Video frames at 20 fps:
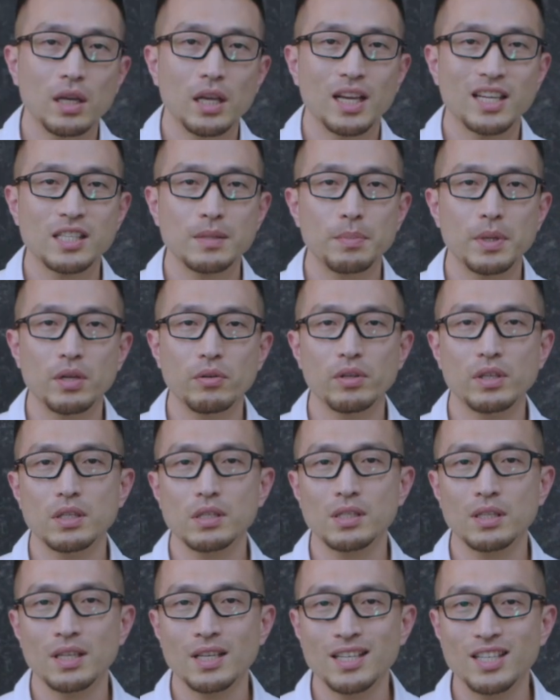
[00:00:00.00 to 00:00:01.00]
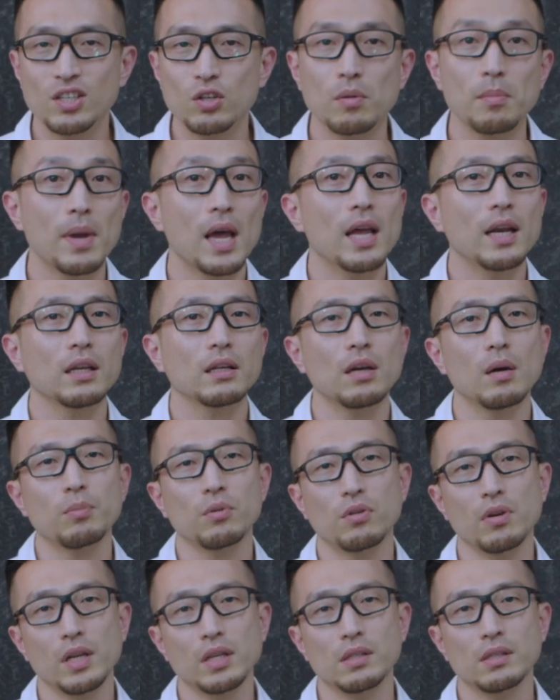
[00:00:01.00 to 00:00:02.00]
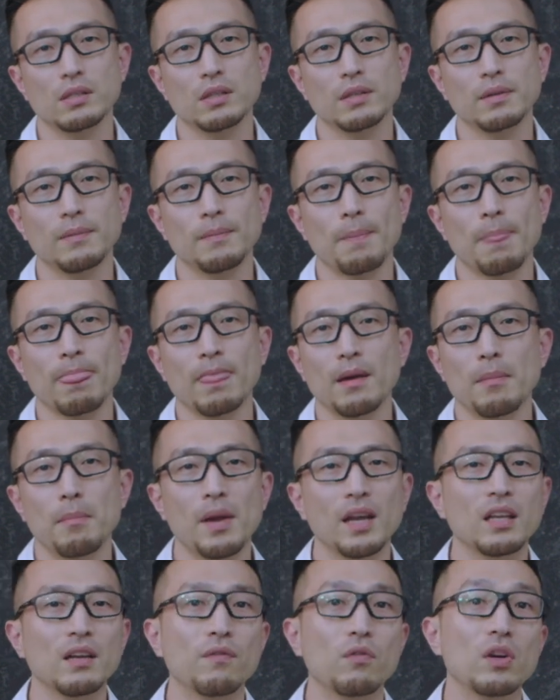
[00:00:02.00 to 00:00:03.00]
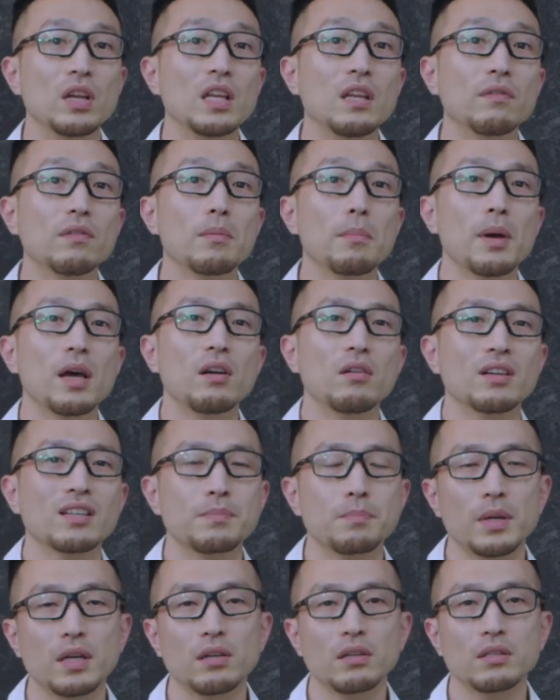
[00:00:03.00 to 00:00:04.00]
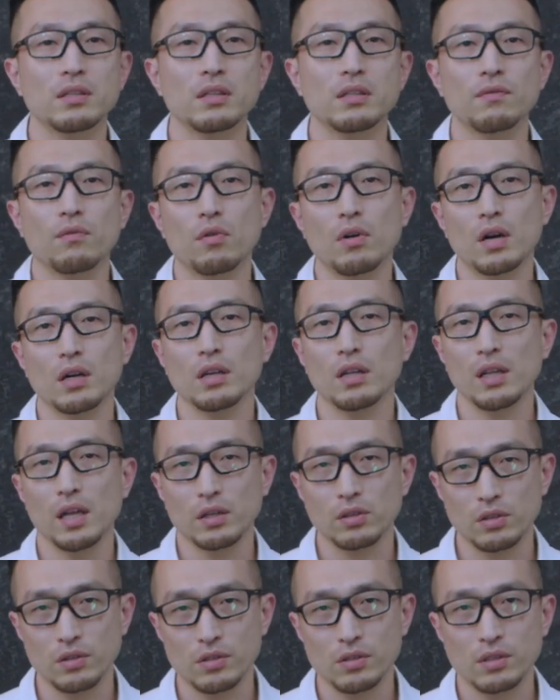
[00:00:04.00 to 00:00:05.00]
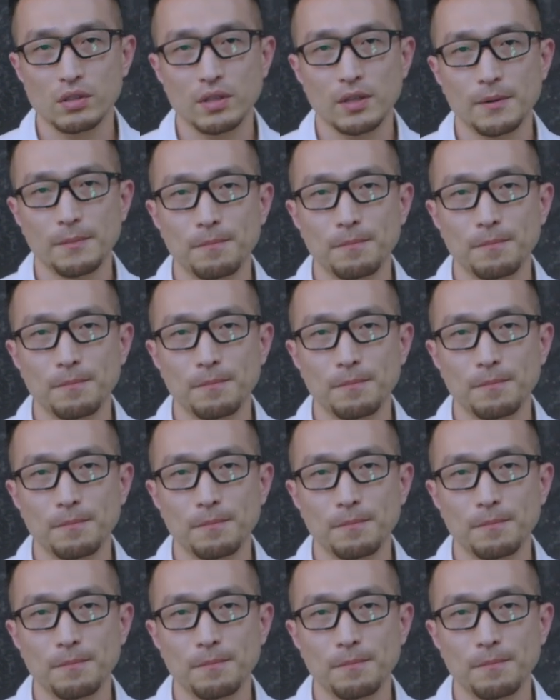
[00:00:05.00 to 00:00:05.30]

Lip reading: experienced dramatic upgrades, making for even better experiences for our collectors.